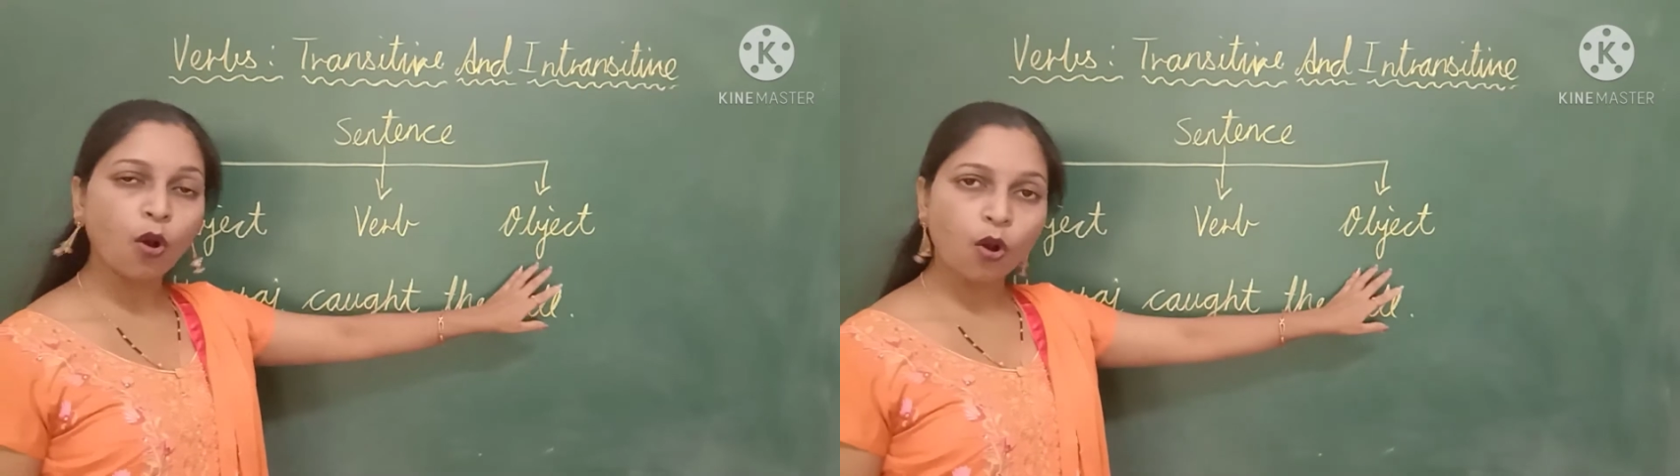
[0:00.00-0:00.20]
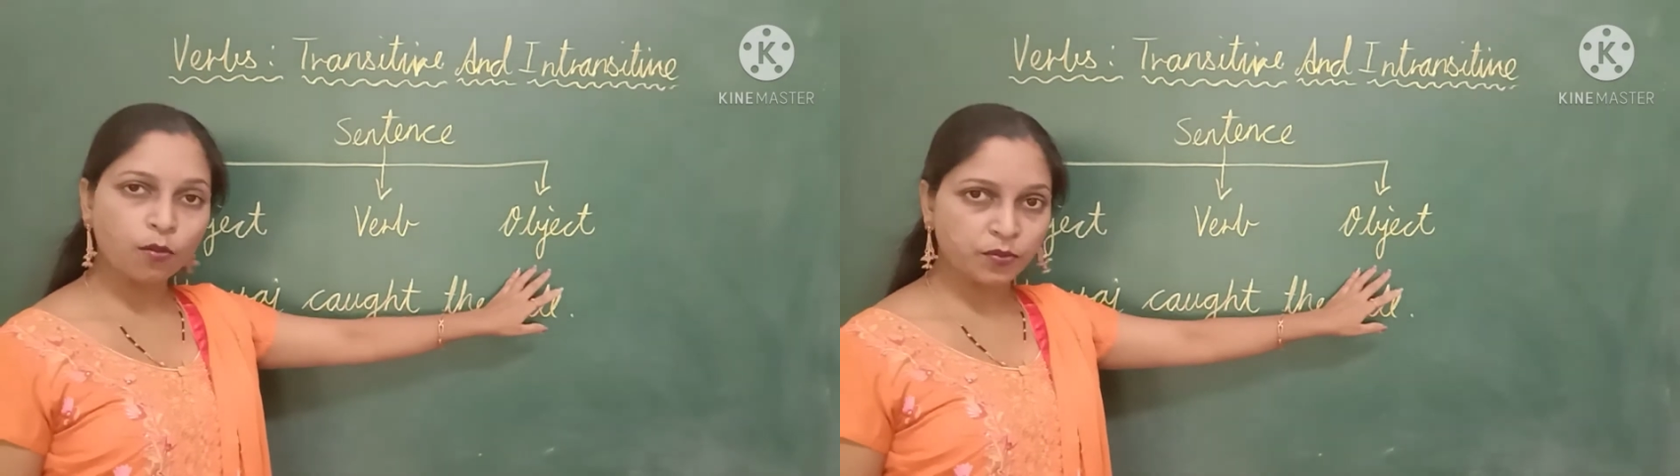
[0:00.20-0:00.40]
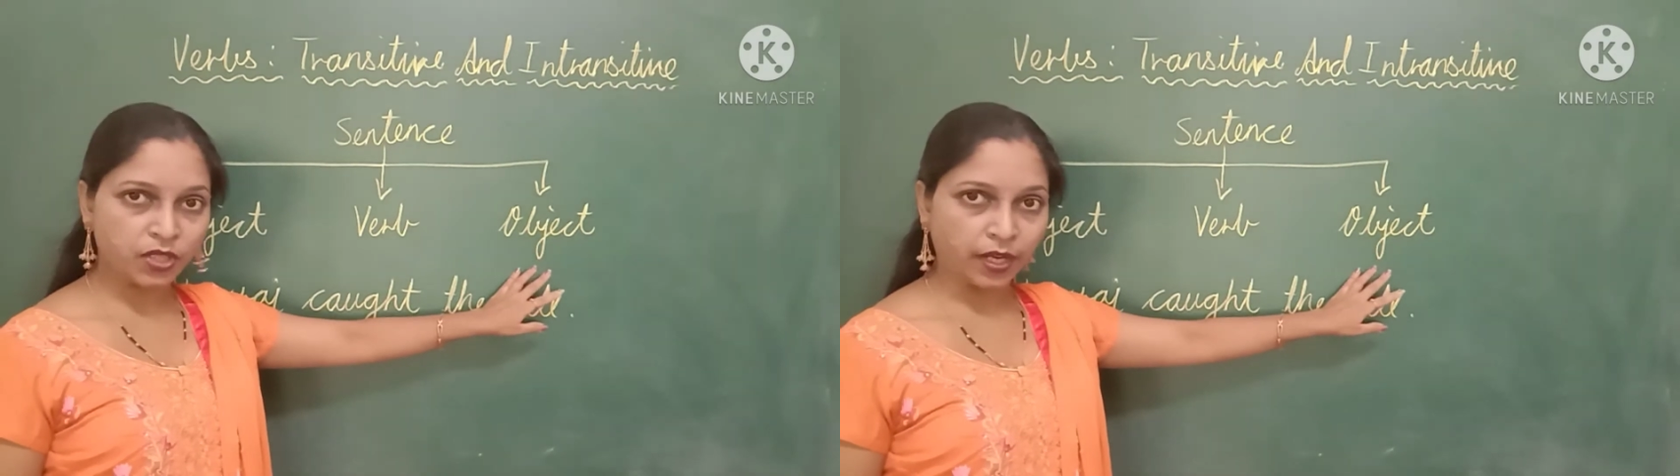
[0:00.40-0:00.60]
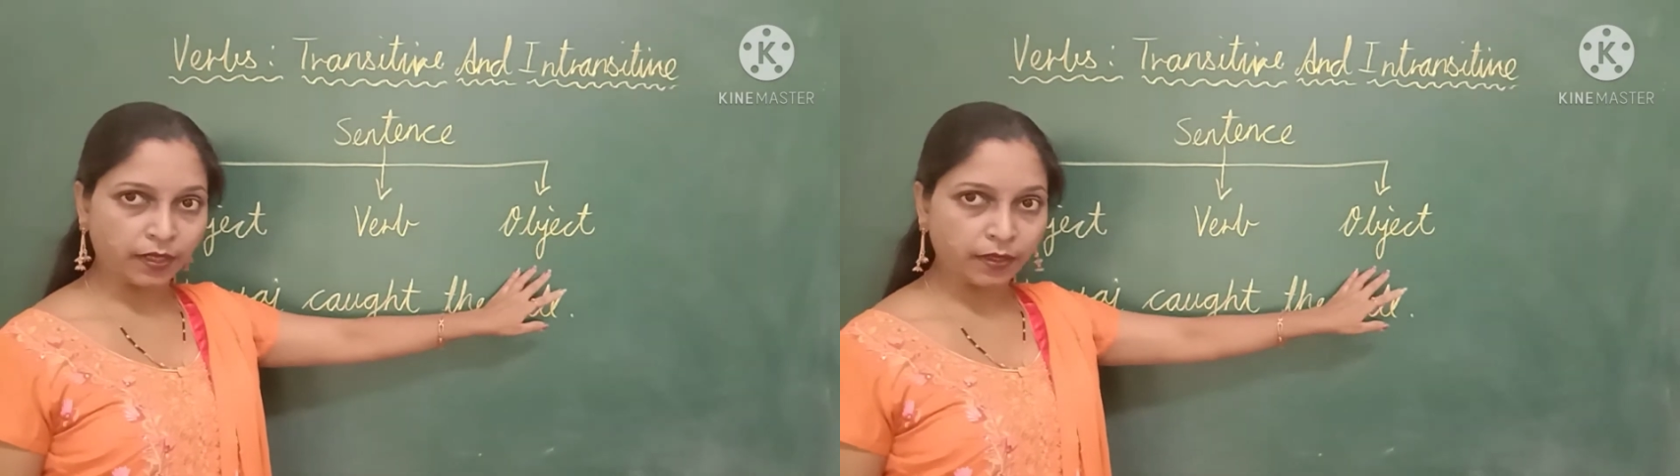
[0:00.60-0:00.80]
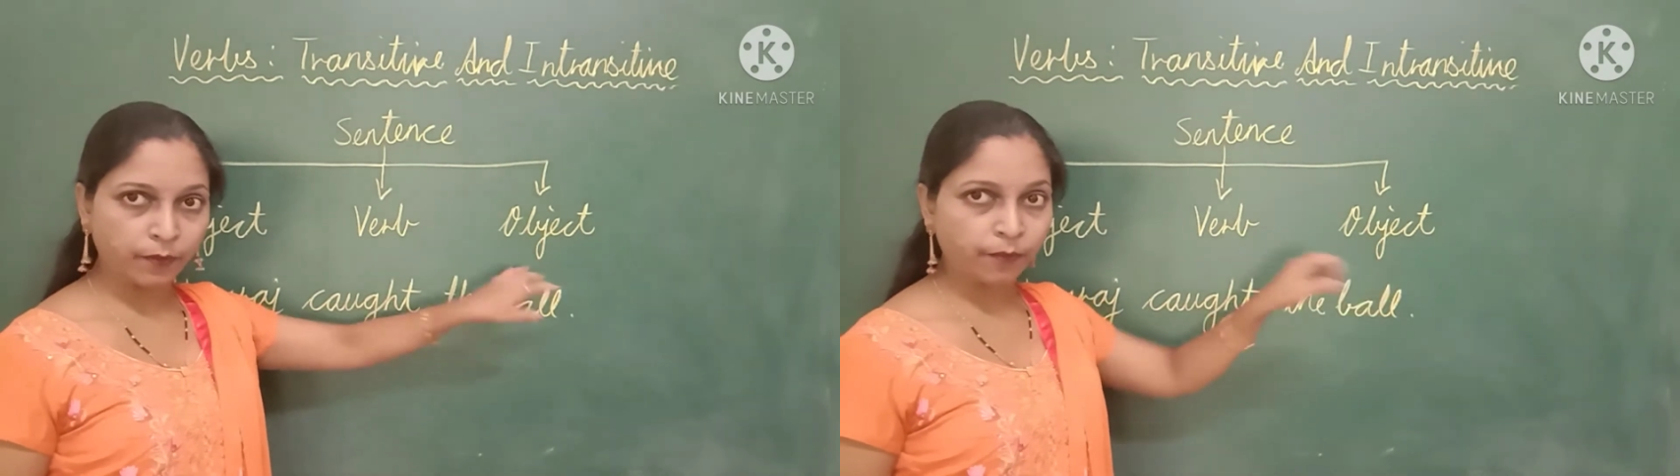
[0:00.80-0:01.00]

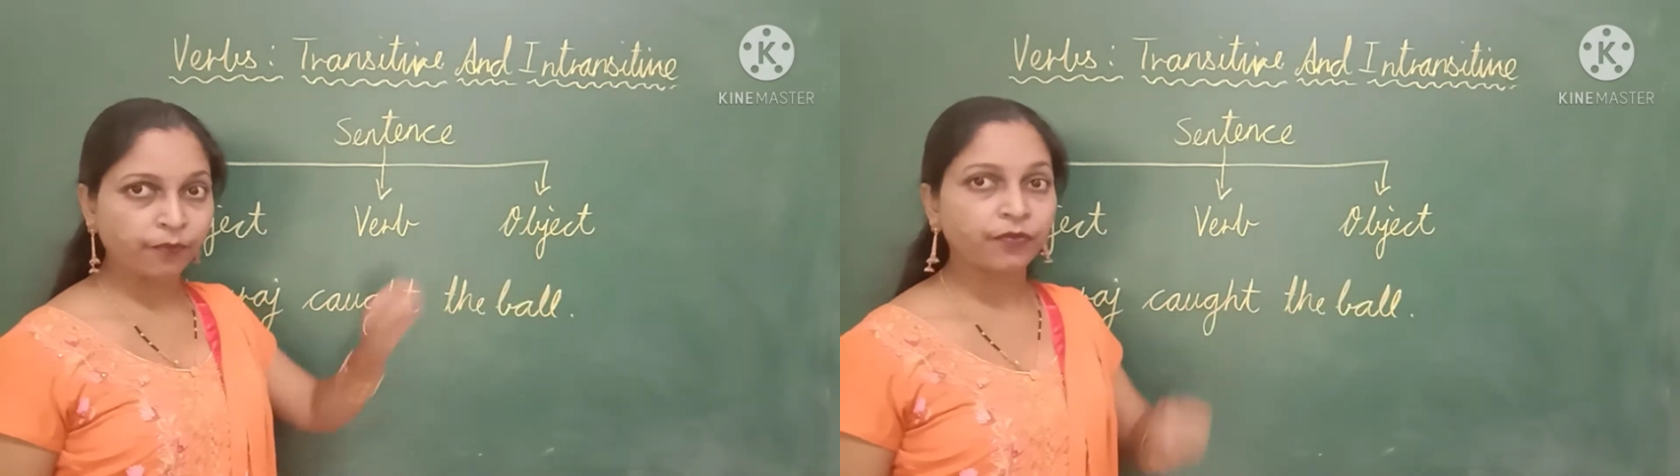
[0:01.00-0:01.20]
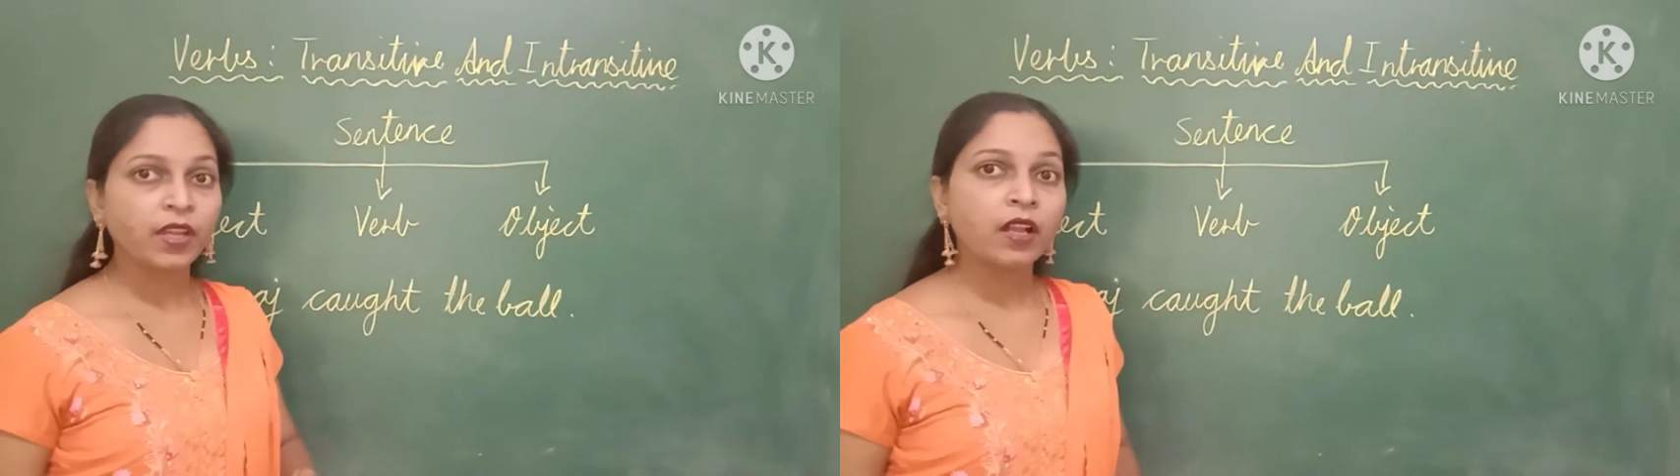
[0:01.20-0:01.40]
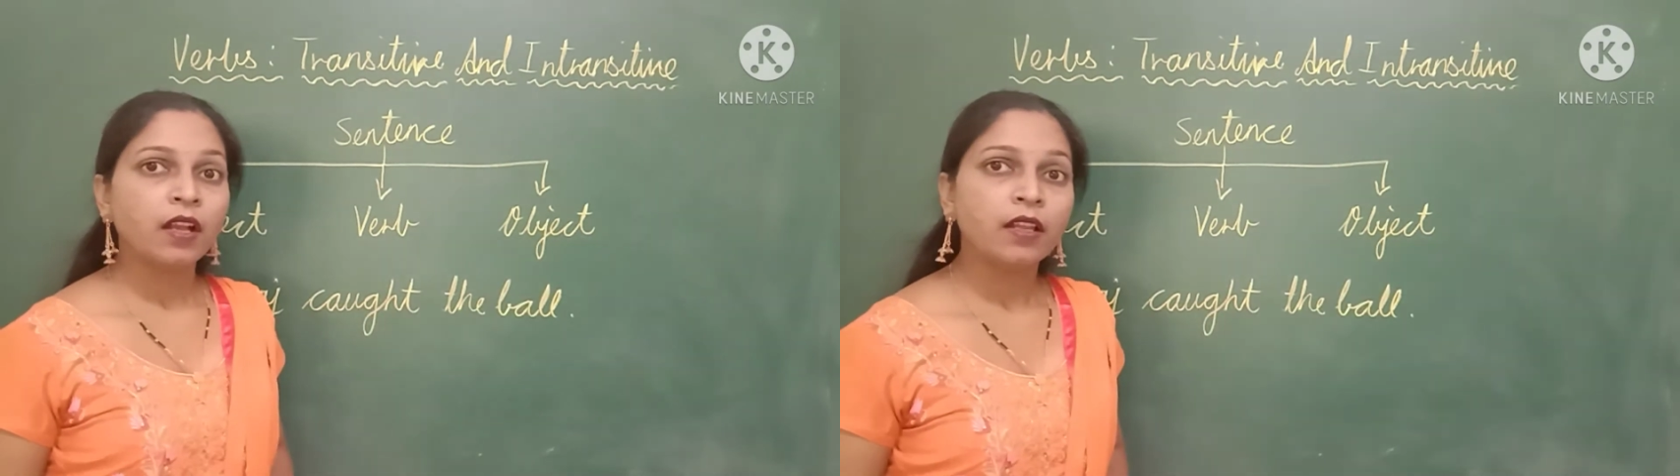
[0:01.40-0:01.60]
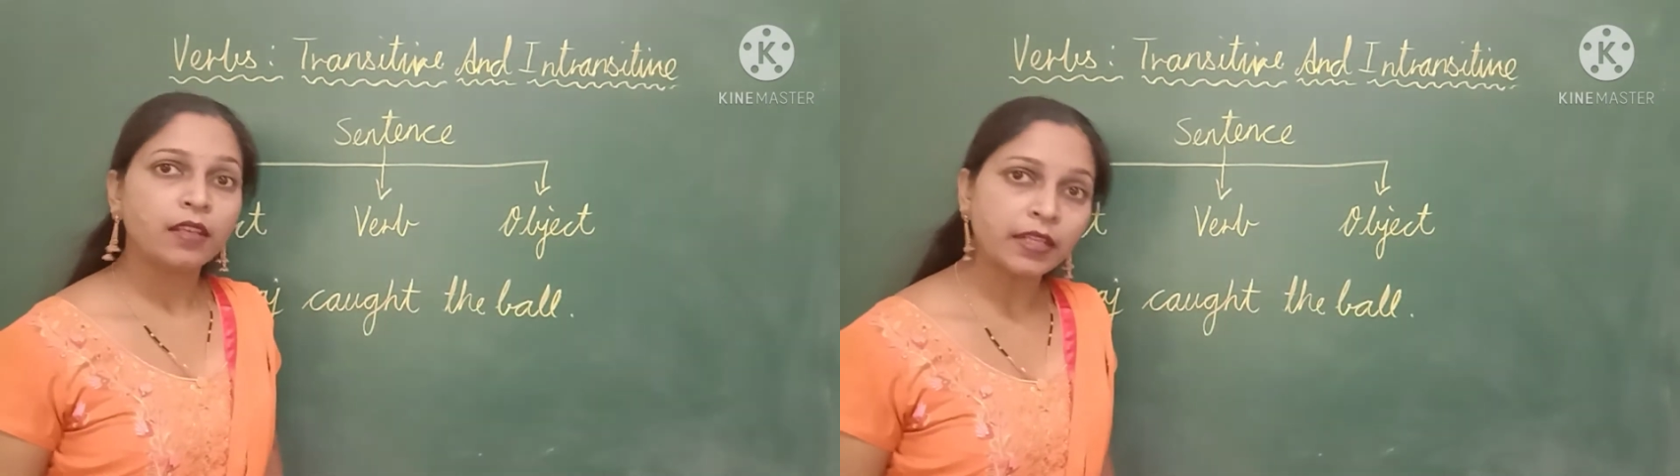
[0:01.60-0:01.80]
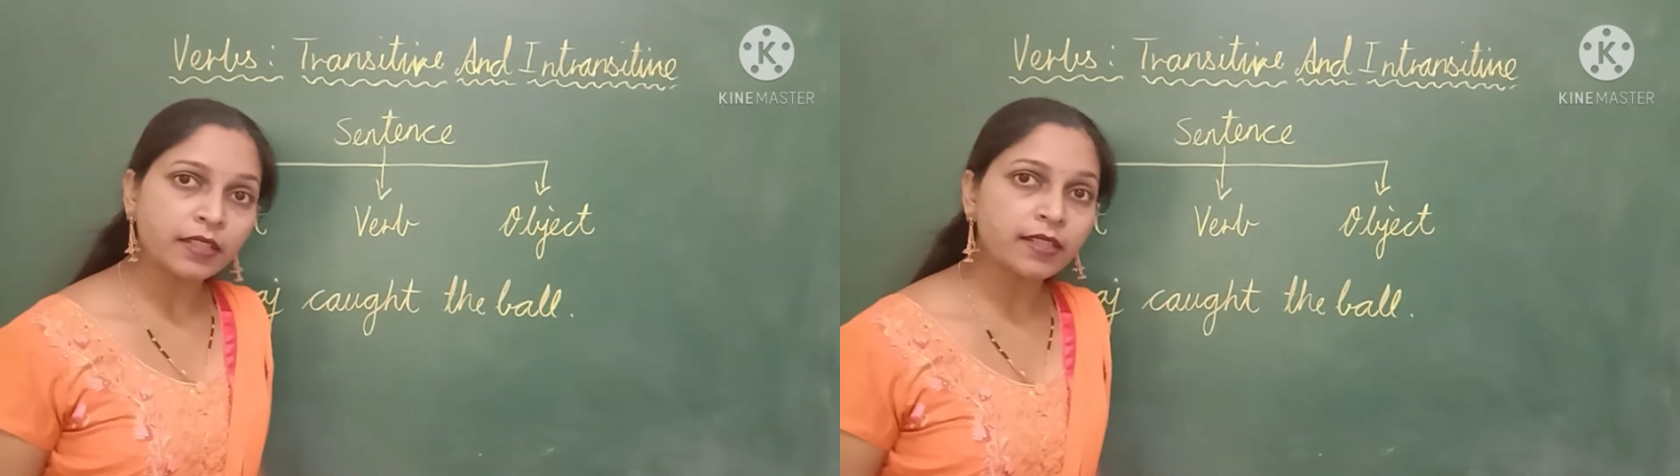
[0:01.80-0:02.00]
object. Let